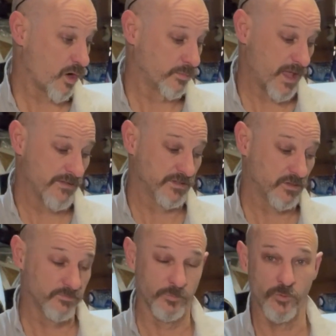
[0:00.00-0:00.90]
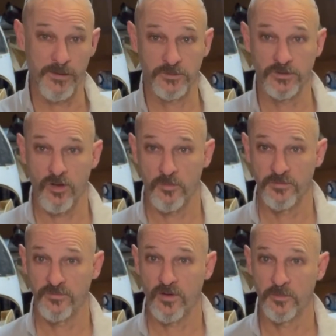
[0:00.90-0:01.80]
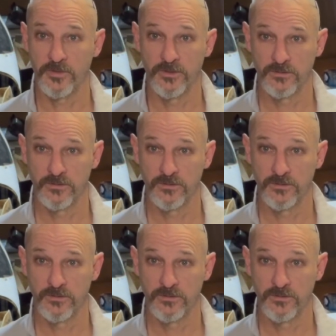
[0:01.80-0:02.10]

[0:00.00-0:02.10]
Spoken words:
have it wrapped in carbon fiber,